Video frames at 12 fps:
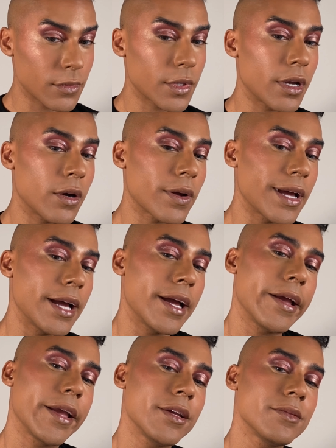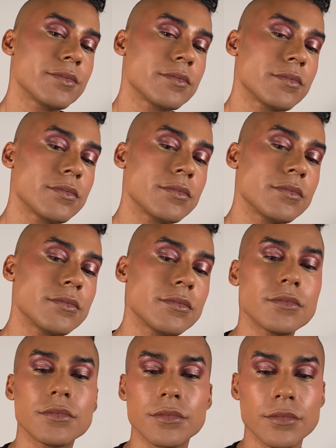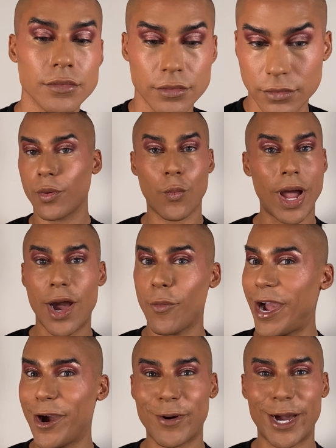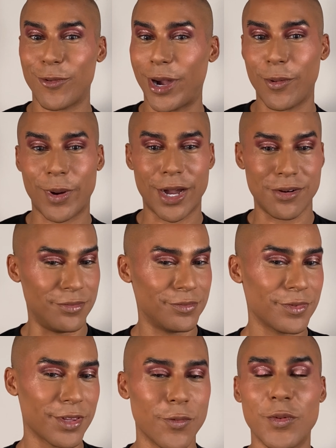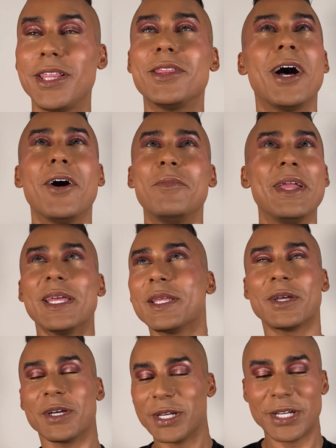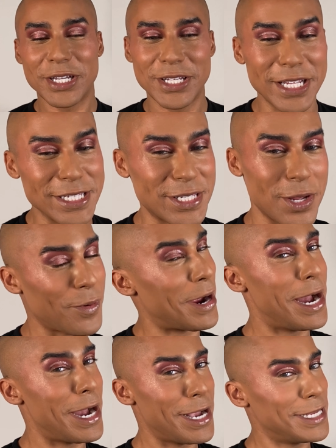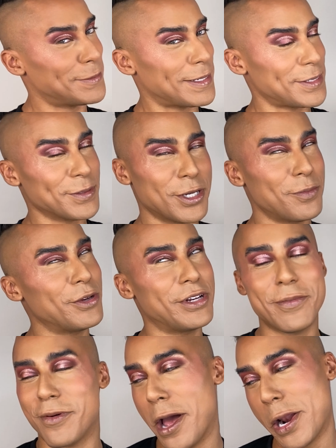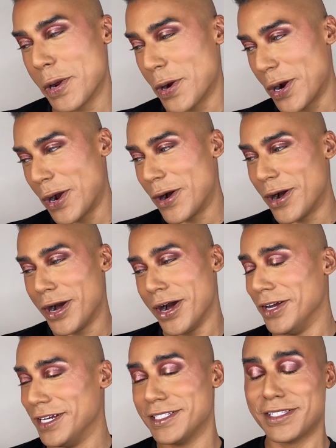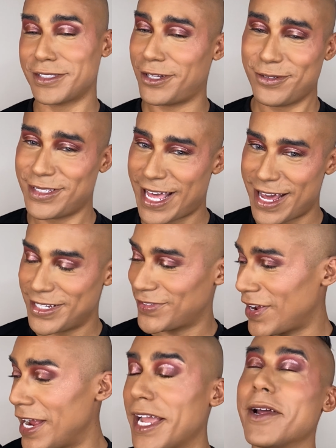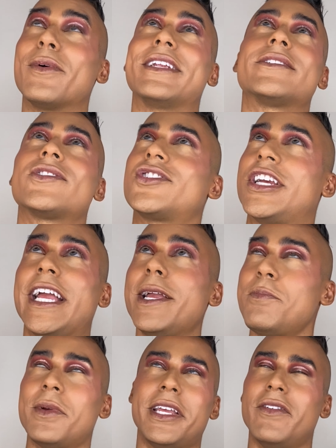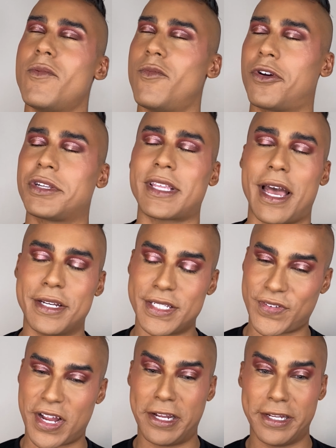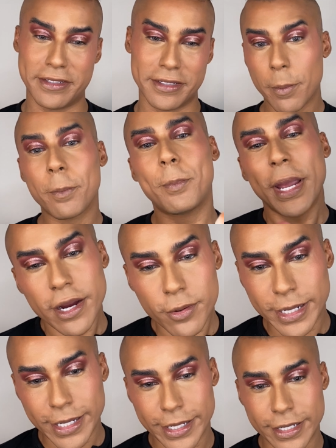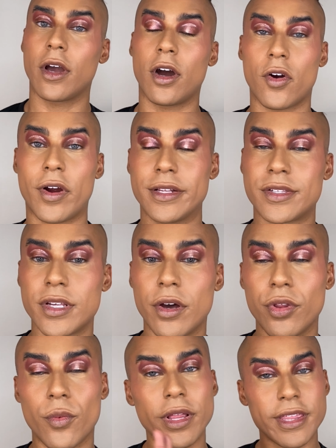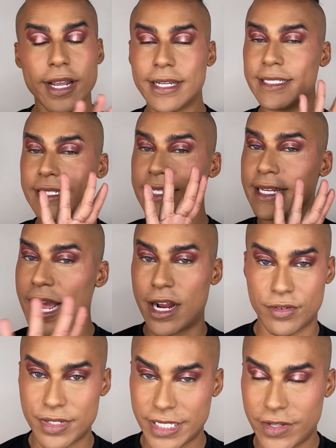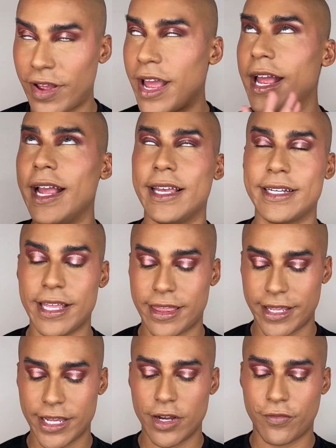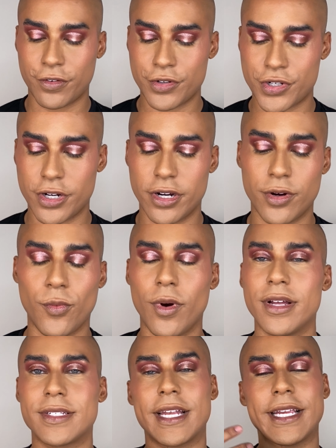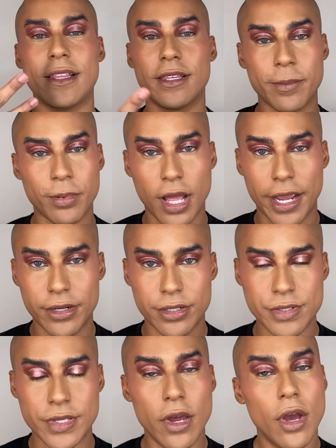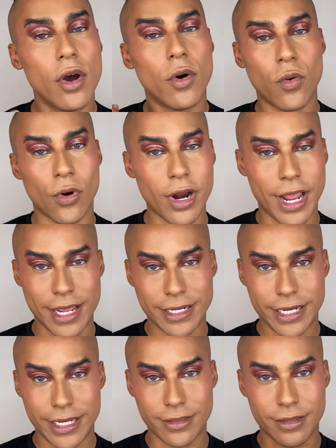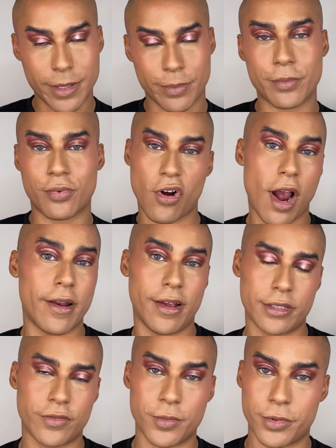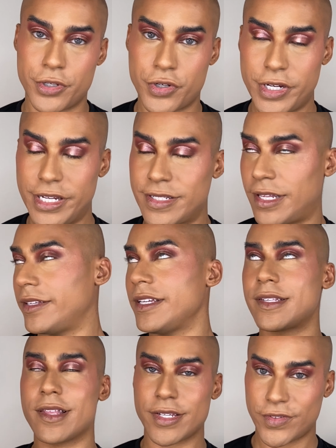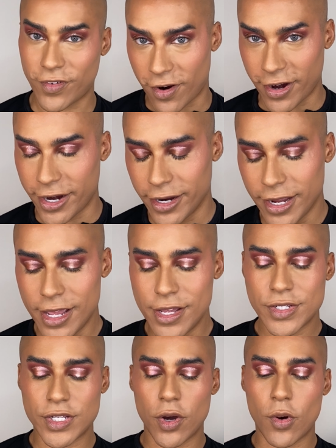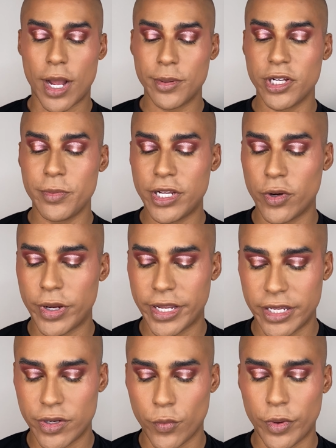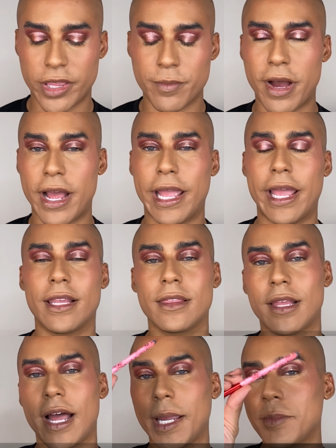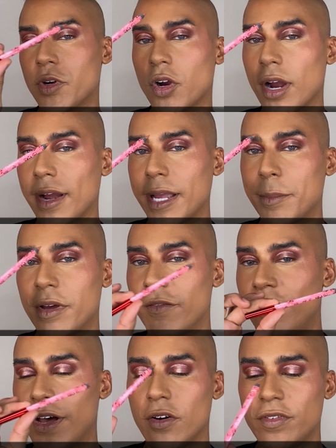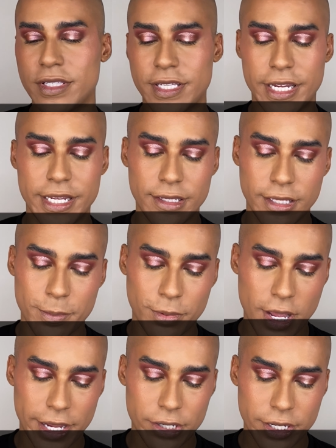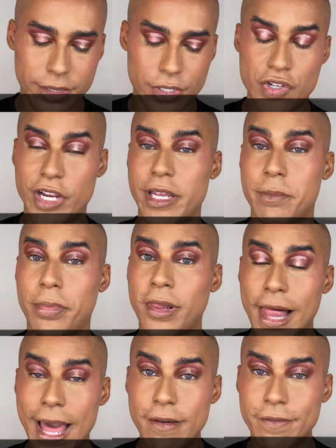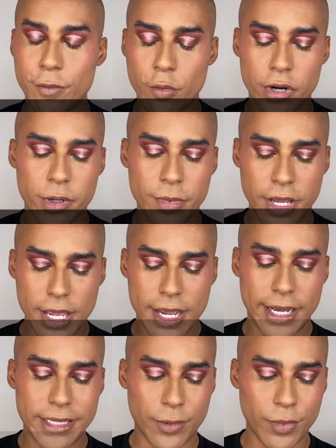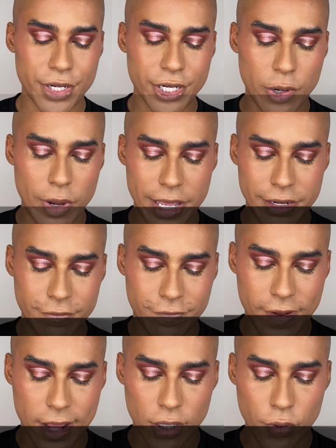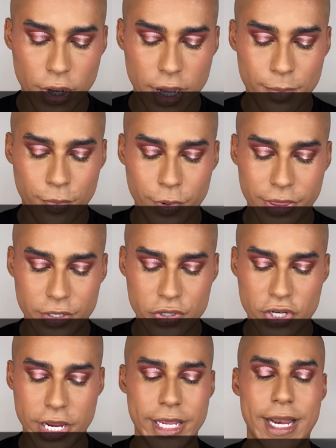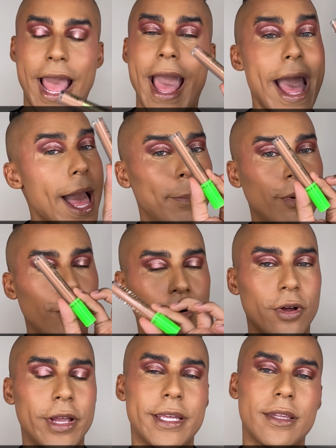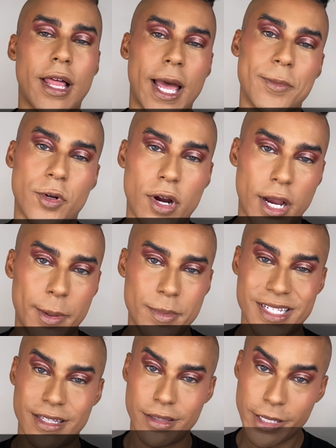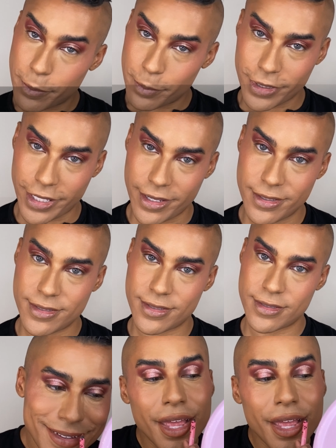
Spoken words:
Okay. Wow, wow, wow, wow, wow. We love being good and surprised by some good beauty product, girl. Oh, it's so satisfying. And when it's cheap, even more satisfying. Period. All right, so the one thing I did not receive anything of for sure was any lip liners or any lip product from Catrice, at least thus far. So I'm gonna be going in with my Lime Crime Velveteen lip liner in the shade Platform, and then we're gonna go ahead and follow up with the shade Apple in Lime Crime's Lip Blaze.